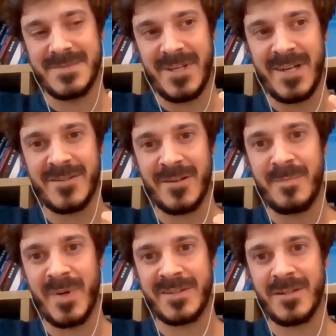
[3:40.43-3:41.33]
little
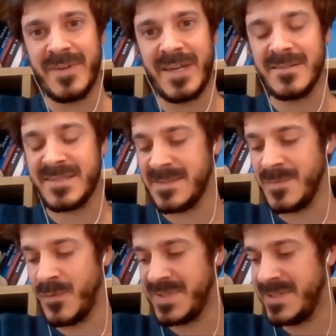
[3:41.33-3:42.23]
part of
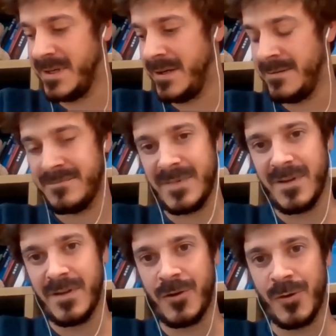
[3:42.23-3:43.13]
exotism with the
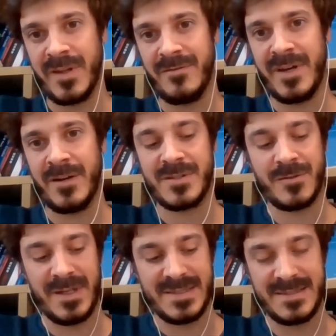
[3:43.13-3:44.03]
coronavirus
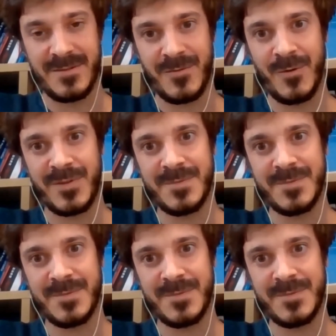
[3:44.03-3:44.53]
crisis, of course.